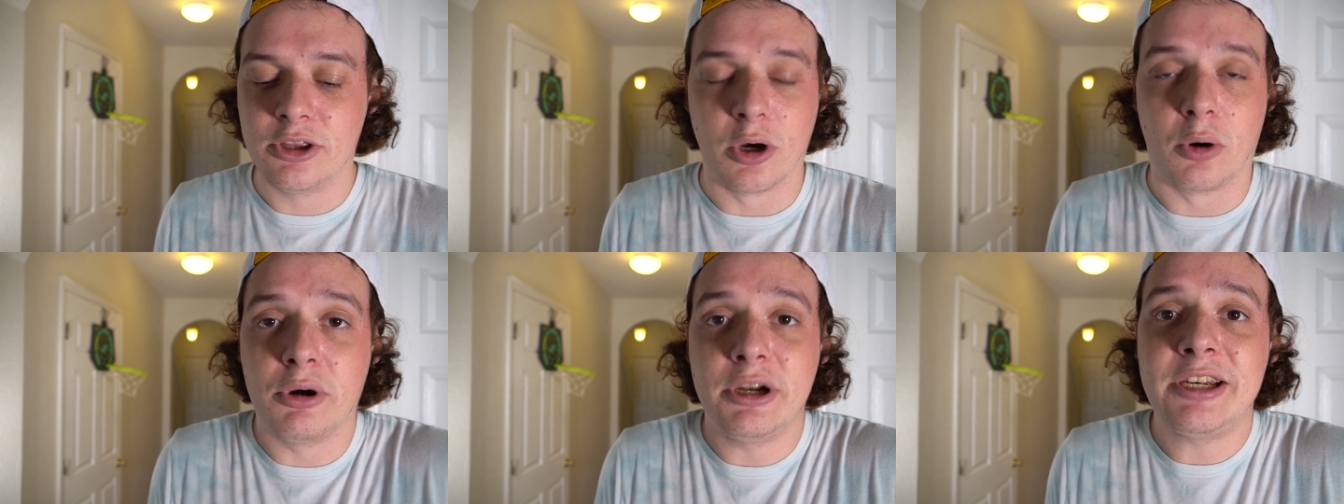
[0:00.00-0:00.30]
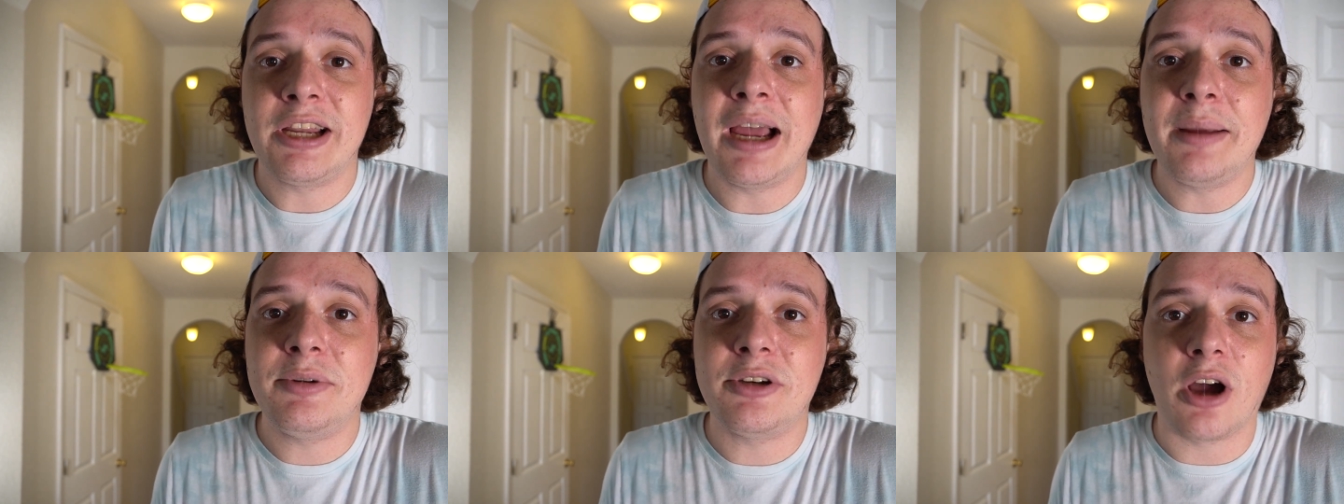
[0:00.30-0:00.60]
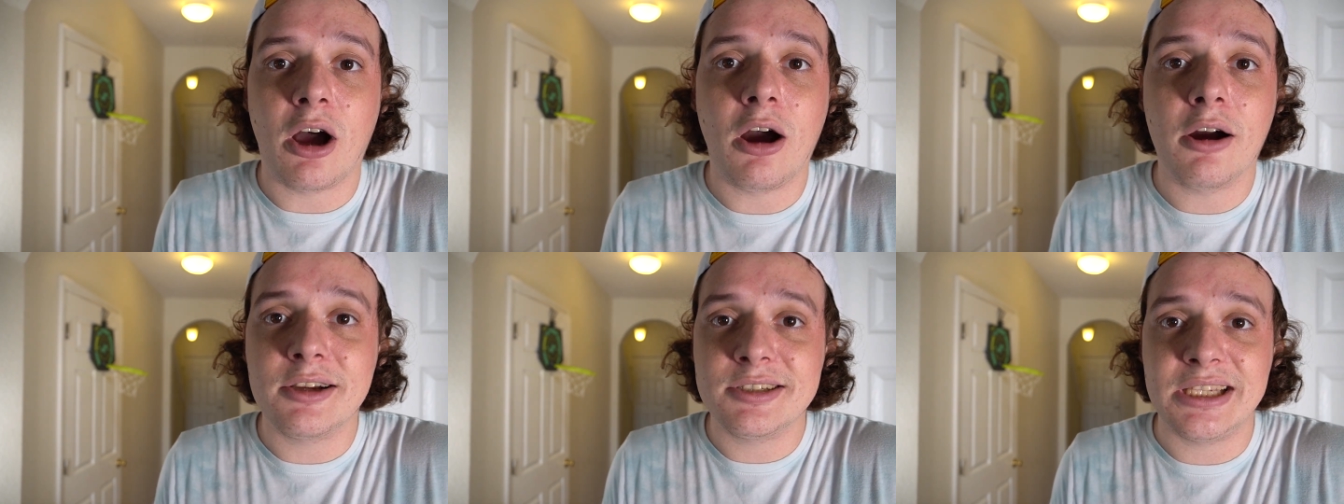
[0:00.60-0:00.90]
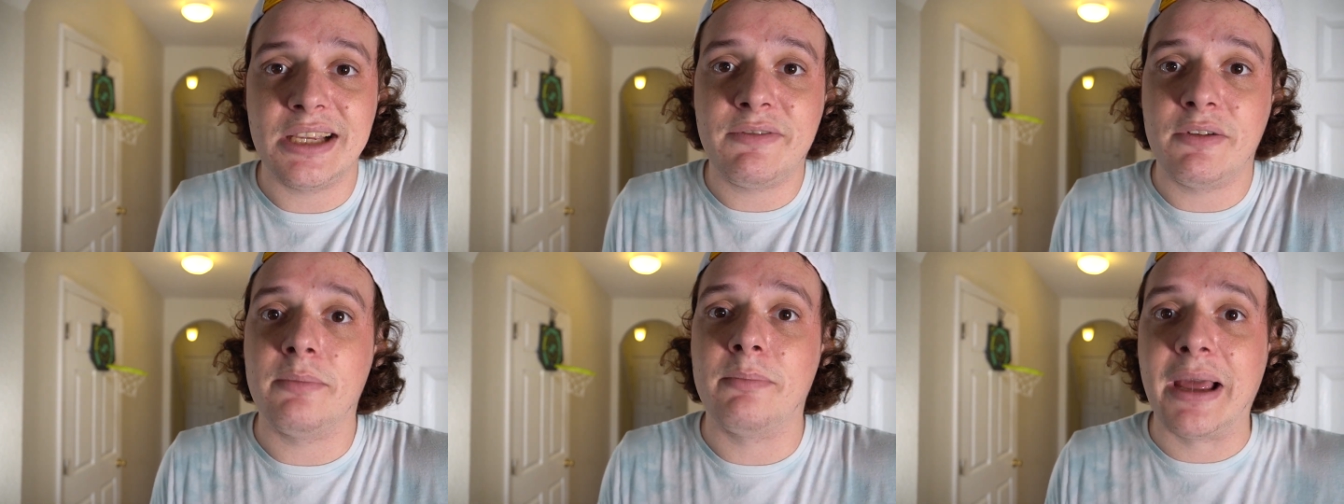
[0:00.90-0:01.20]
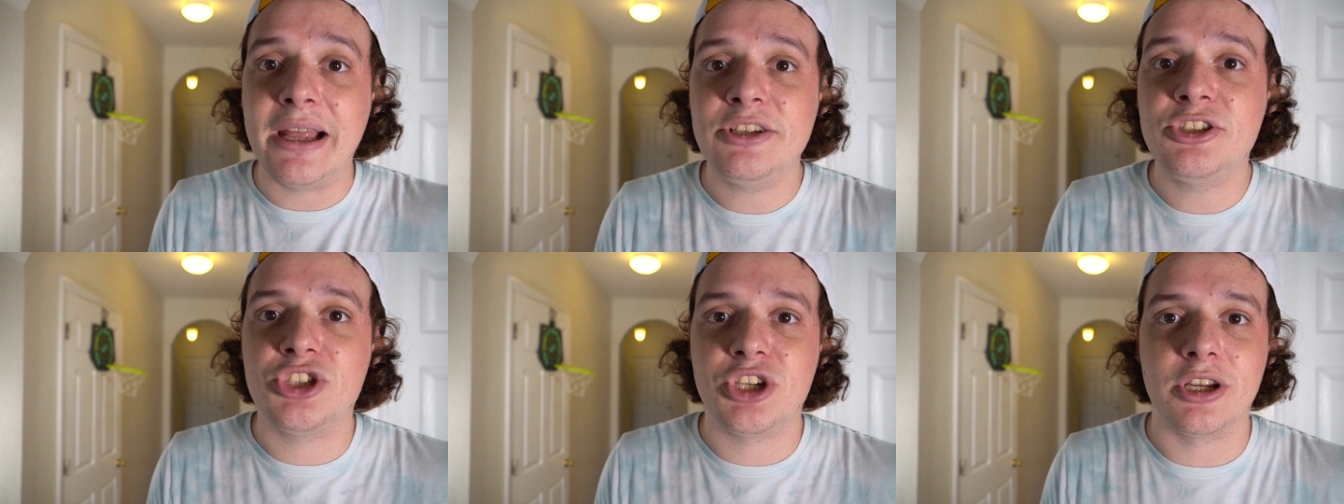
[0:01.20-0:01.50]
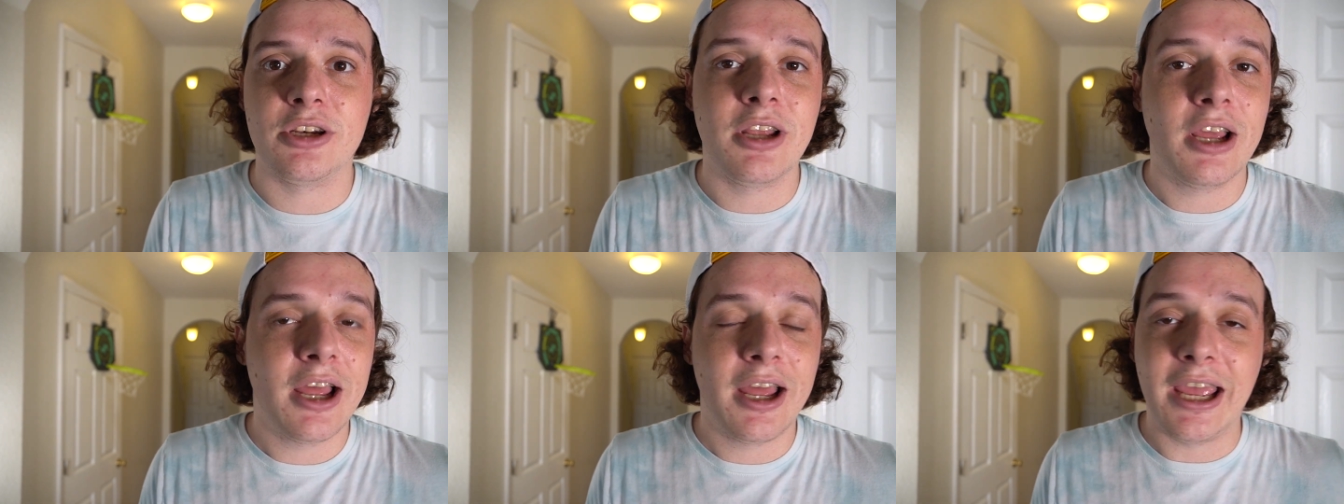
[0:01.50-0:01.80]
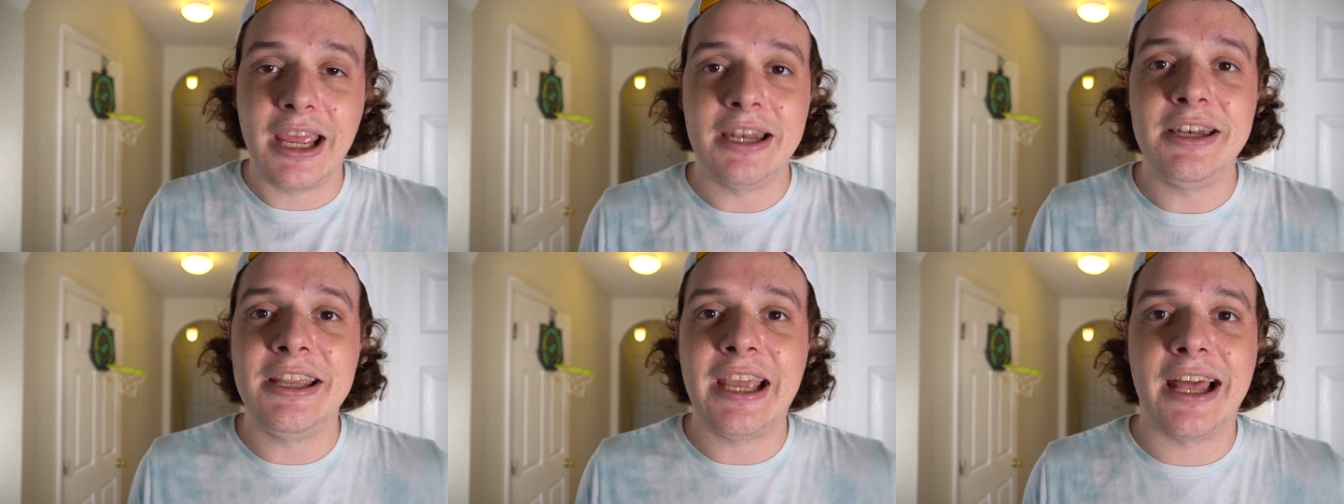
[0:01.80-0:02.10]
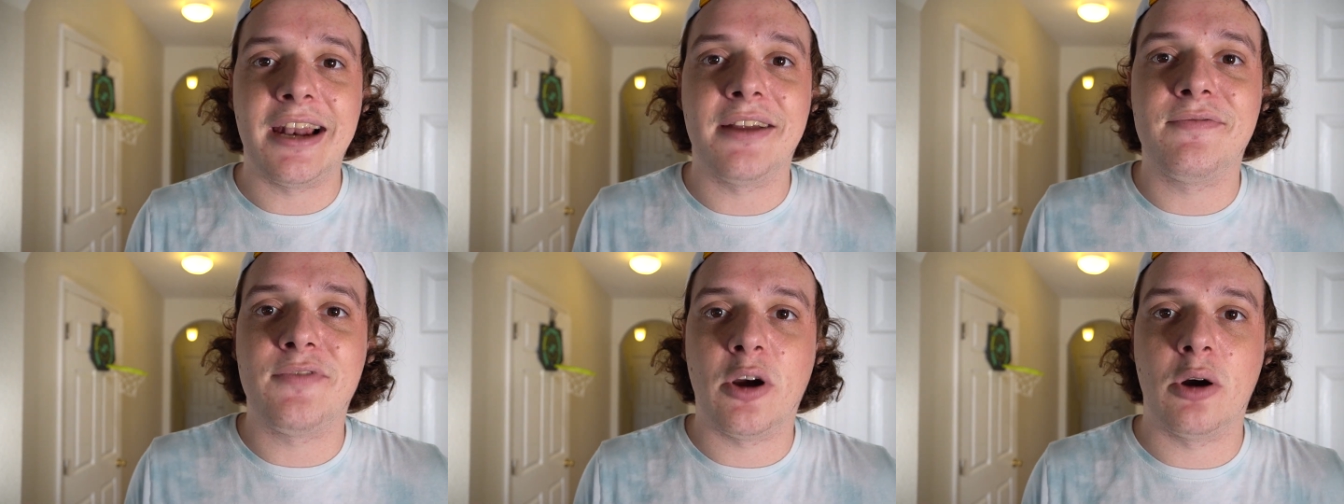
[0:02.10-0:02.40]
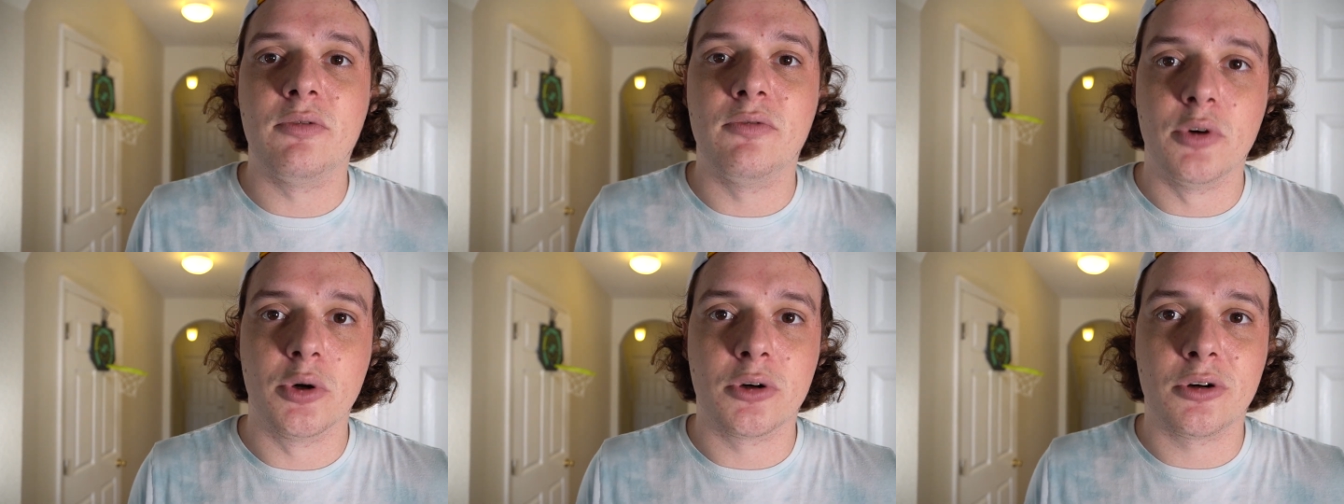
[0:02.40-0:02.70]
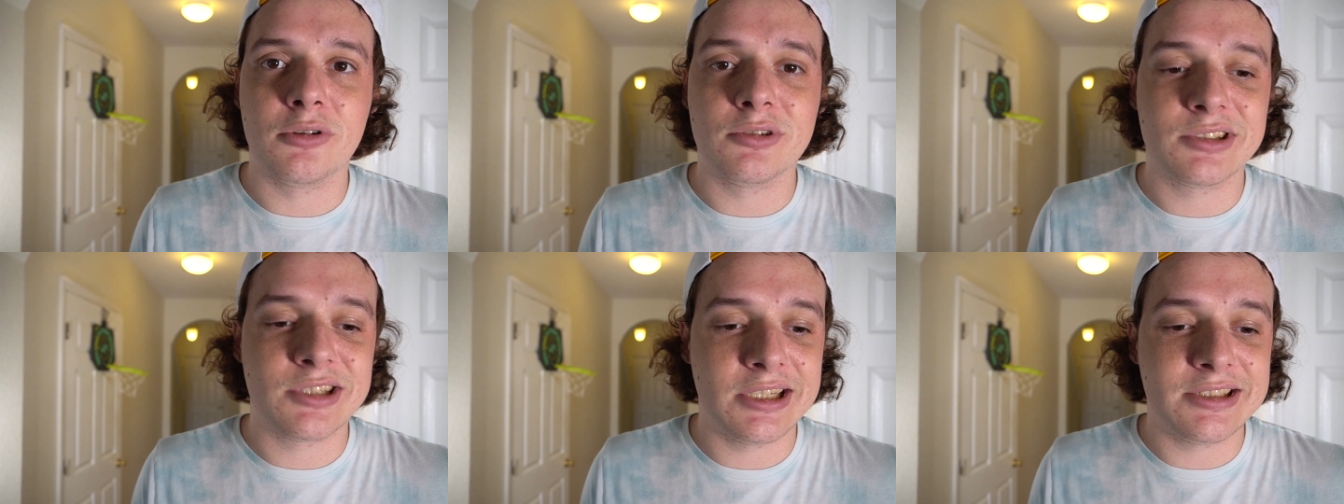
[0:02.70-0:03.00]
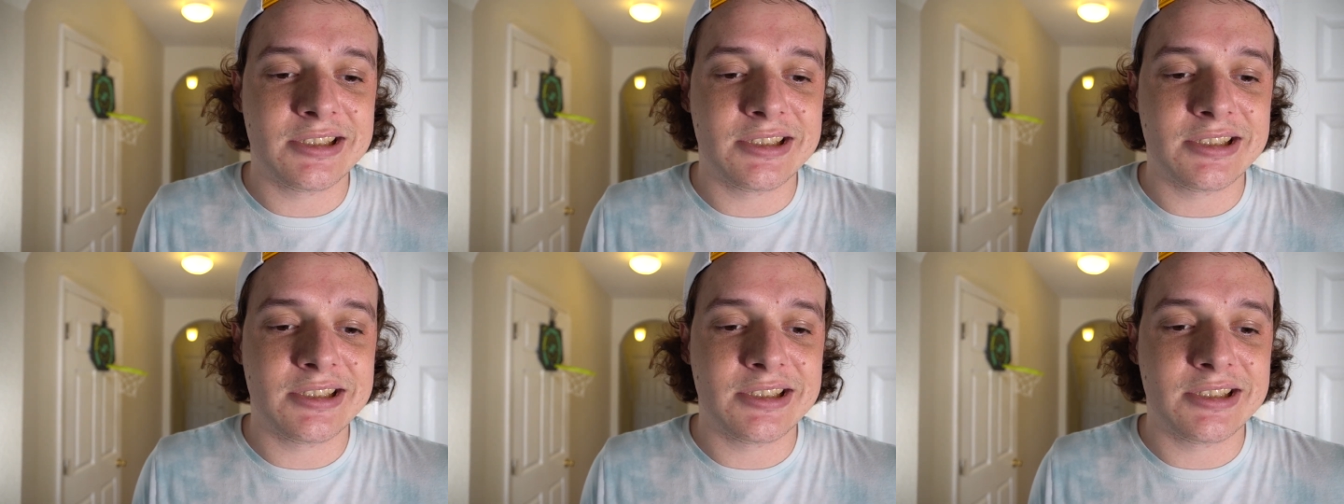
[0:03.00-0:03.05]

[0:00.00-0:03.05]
The only time dog is even mentioned in the NFL rules